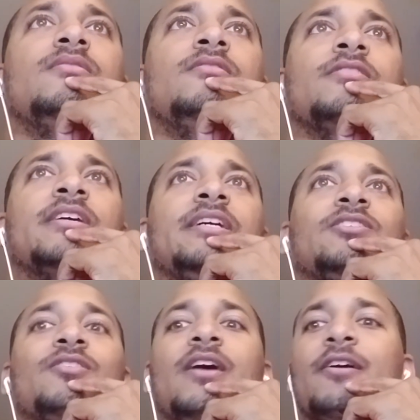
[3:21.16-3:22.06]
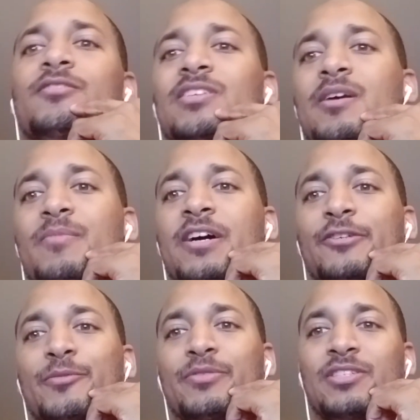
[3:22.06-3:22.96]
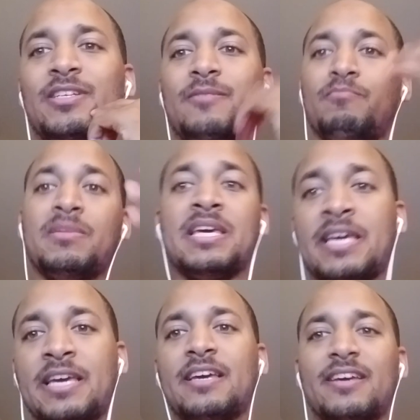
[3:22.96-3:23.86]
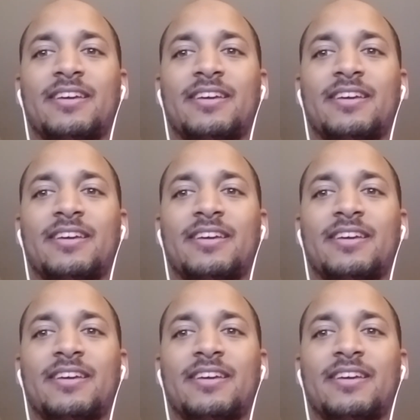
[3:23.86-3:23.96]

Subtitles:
Okay, so obviously I'm 100% me,